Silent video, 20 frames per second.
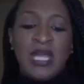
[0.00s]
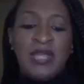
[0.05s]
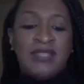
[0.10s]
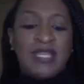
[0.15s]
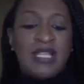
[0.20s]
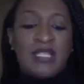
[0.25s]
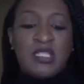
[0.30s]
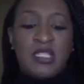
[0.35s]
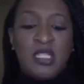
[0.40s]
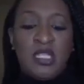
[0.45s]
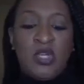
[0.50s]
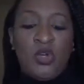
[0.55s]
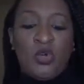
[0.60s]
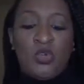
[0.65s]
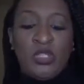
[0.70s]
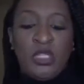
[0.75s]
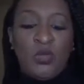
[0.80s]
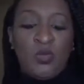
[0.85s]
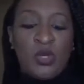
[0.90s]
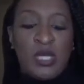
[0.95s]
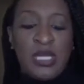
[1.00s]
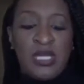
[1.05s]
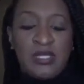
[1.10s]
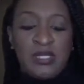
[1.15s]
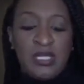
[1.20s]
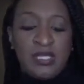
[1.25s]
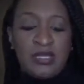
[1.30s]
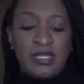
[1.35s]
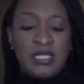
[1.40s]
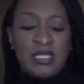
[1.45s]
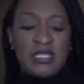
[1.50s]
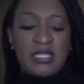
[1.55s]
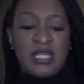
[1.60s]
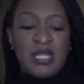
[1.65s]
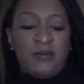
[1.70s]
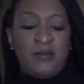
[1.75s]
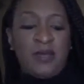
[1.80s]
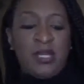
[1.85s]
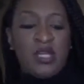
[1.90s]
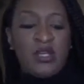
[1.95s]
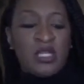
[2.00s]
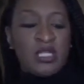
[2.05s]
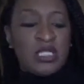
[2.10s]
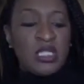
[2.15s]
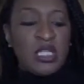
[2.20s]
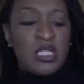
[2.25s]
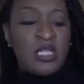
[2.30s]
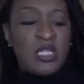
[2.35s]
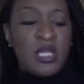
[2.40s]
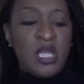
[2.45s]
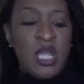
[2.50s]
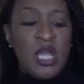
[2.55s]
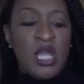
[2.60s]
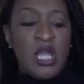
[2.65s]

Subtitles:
That's the only way that the step parenting,